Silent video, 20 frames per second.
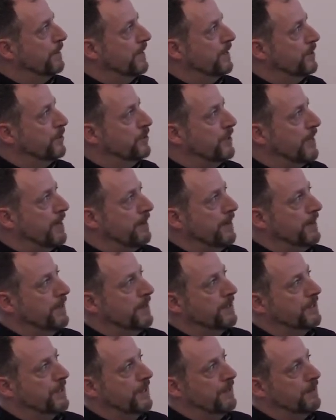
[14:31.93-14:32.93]
but it's generally
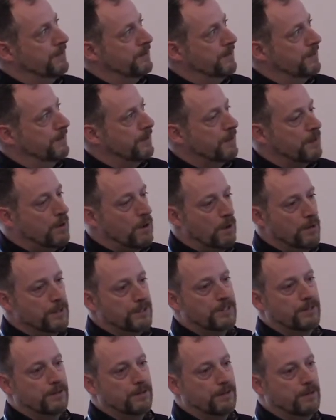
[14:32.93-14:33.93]
considered that the
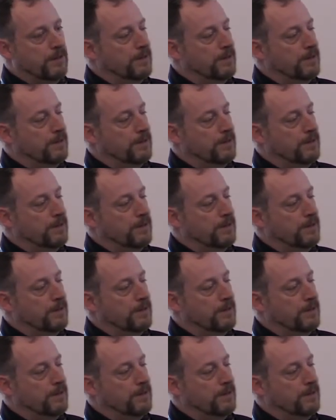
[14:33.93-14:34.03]
constant